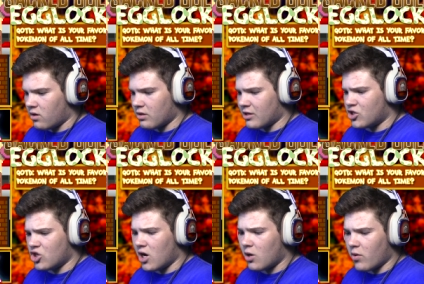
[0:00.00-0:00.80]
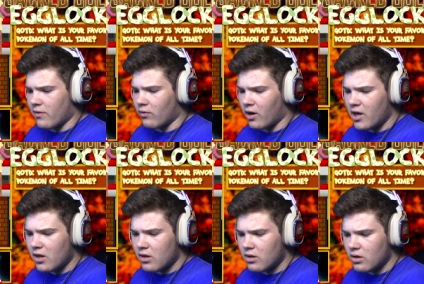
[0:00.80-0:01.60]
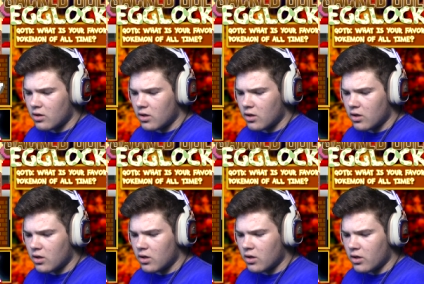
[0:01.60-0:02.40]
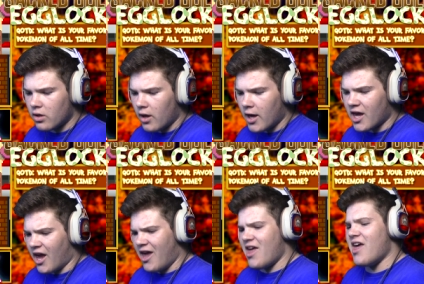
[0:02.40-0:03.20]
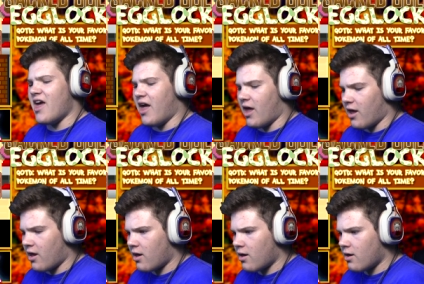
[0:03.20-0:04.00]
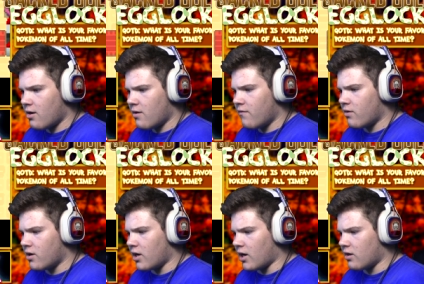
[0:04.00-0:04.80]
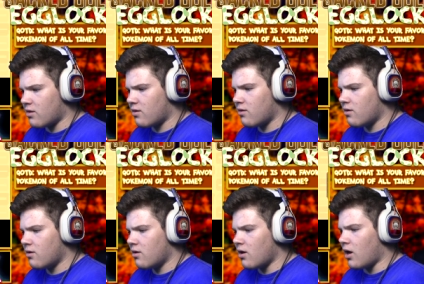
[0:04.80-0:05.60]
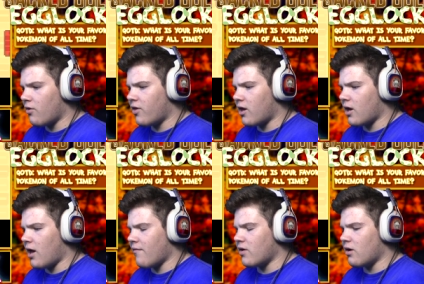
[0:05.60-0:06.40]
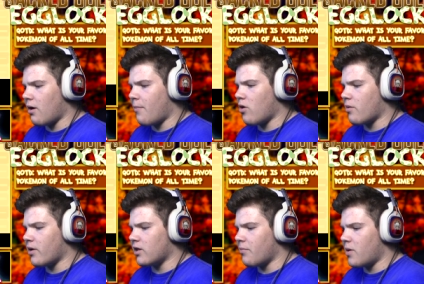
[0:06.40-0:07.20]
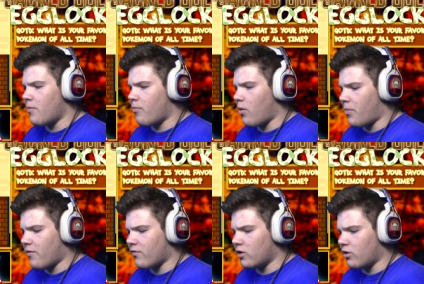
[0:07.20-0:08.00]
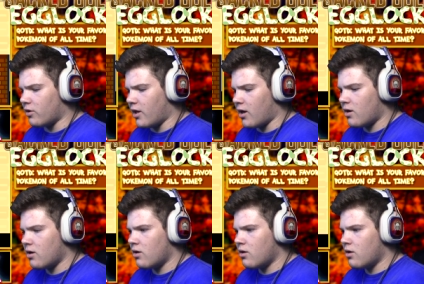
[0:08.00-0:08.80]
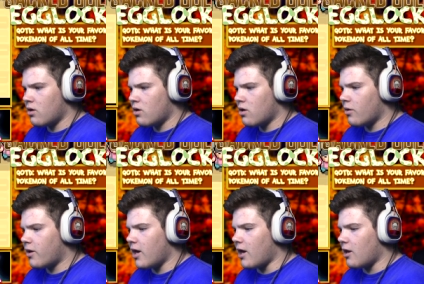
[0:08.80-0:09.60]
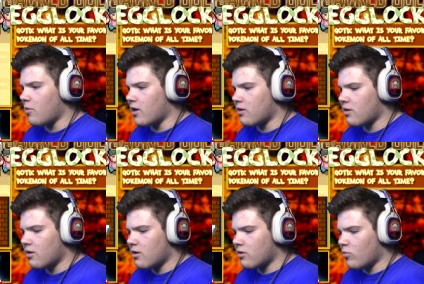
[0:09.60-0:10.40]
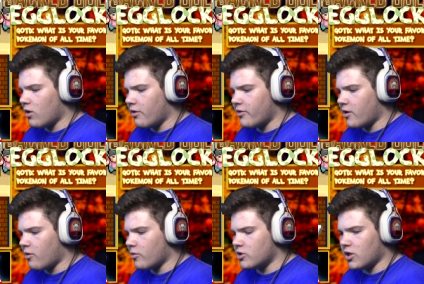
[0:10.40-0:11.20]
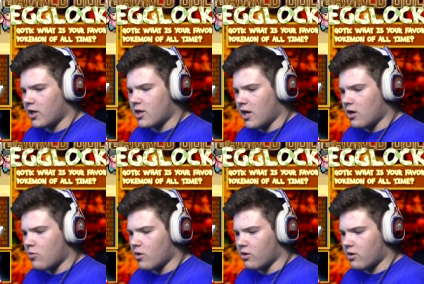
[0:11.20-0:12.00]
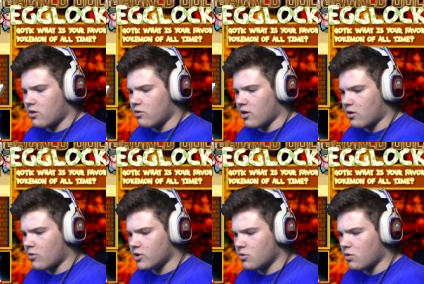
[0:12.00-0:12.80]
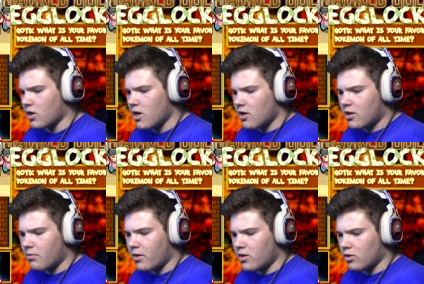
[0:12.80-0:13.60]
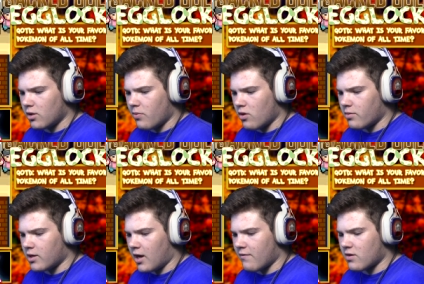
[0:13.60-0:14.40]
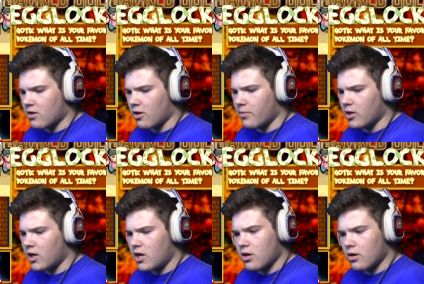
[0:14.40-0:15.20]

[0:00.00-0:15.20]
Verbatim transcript: That's Shockwave, right? Yeah! Very nice. I don't think I have an, a Pokemon that'd be appropriate for learning that. Okay, anyways. Well, how there. Would you like to take a quiz? Let's do this. Question 1. Sableye the only Pokemon to have the Stall ability?